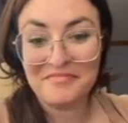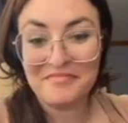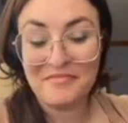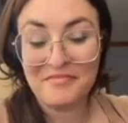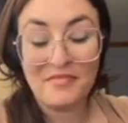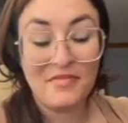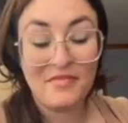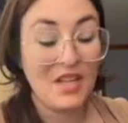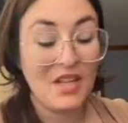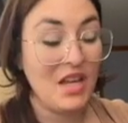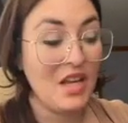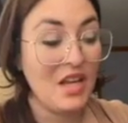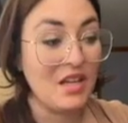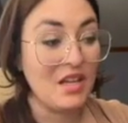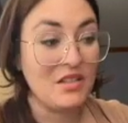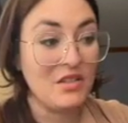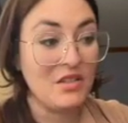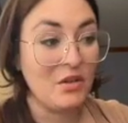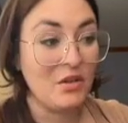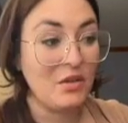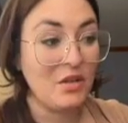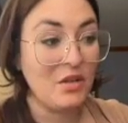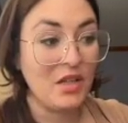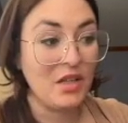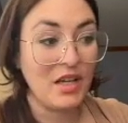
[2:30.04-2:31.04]
Yeah,
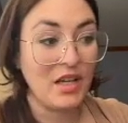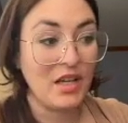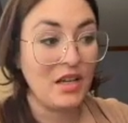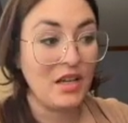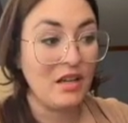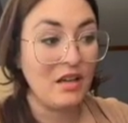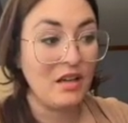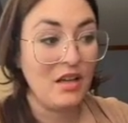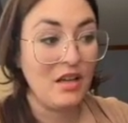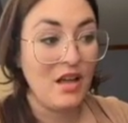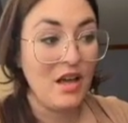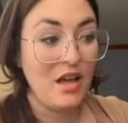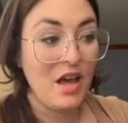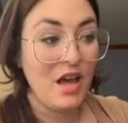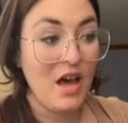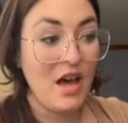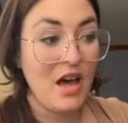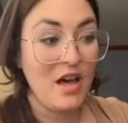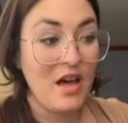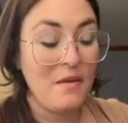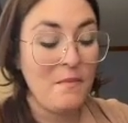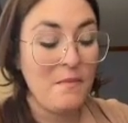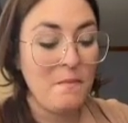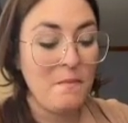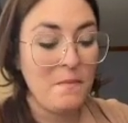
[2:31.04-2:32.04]
totally.
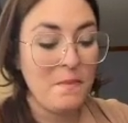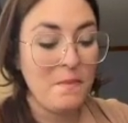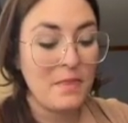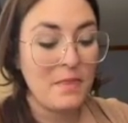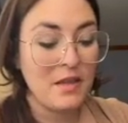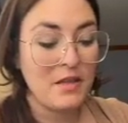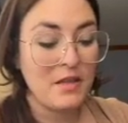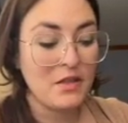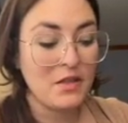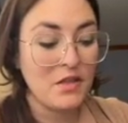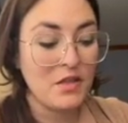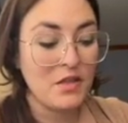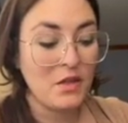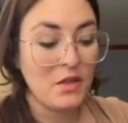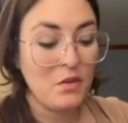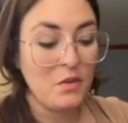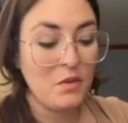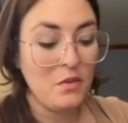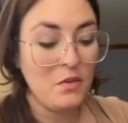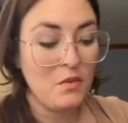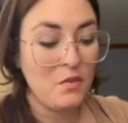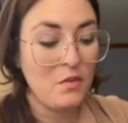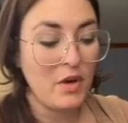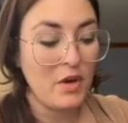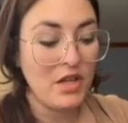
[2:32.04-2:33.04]
Um,
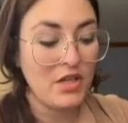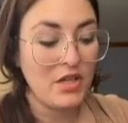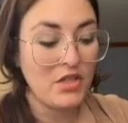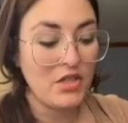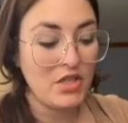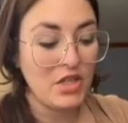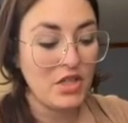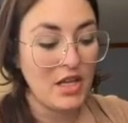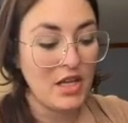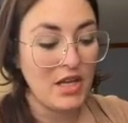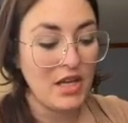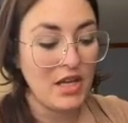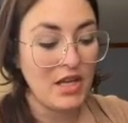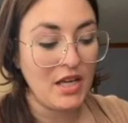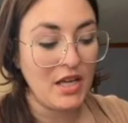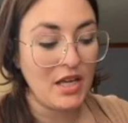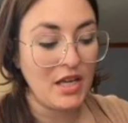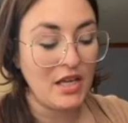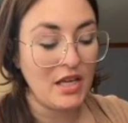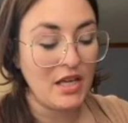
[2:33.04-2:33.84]
so what is she